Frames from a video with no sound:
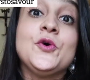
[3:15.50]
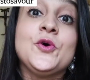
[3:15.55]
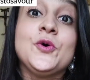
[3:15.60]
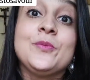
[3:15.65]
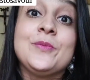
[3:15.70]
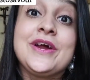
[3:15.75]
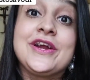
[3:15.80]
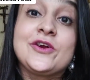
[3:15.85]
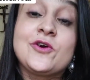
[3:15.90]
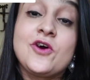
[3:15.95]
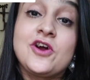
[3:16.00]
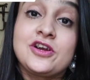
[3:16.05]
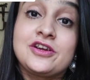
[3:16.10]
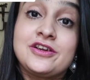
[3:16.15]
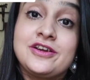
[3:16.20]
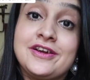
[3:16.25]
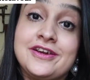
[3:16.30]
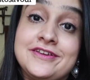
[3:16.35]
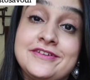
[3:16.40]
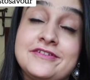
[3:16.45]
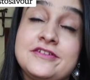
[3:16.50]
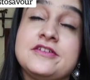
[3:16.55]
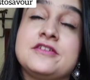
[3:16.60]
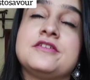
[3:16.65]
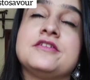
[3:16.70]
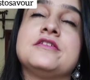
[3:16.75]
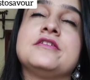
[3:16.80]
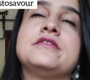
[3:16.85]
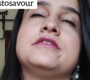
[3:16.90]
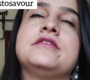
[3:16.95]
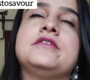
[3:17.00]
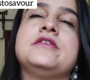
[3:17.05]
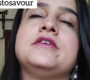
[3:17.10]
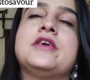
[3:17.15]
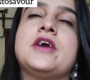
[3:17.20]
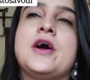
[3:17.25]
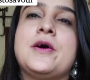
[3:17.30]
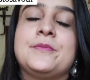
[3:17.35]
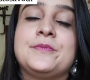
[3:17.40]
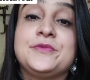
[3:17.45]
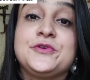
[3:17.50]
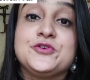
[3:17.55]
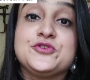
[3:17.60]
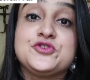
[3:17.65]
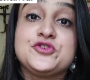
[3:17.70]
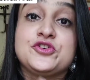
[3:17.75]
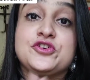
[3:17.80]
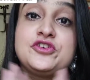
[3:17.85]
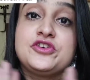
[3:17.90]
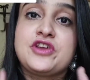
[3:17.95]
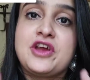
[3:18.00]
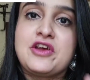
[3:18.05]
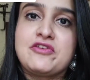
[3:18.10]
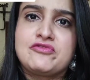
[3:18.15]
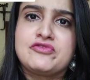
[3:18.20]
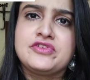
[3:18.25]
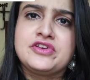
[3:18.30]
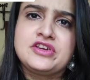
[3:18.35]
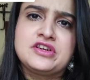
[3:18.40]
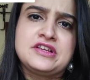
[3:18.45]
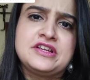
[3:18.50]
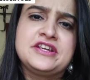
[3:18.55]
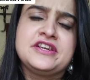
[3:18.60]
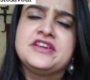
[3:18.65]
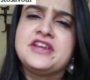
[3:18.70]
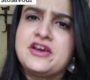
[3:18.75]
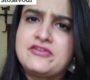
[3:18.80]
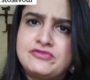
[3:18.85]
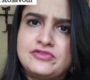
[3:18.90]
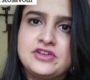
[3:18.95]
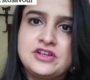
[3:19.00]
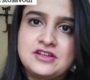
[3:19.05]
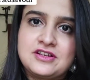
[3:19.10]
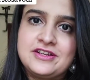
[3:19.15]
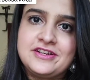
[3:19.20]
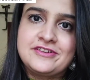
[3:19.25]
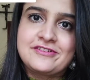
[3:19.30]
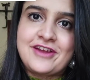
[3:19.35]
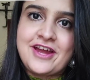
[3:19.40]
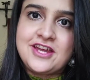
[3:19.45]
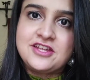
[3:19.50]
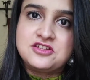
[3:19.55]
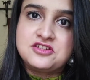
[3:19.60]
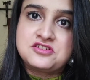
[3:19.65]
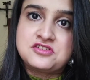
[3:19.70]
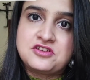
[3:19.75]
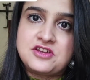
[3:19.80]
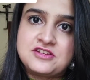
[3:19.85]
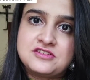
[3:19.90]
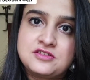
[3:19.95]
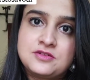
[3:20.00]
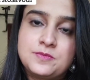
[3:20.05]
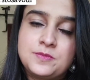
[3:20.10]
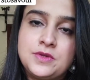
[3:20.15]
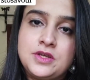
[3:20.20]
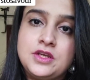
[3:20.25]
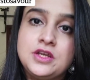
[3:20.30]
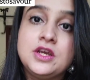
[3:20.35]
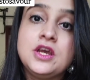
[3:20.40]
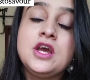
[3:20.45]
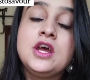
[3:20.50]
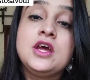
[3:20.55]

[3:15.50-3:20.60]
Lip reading: Oh my god guys, this is yum. You should definitely try this recipe.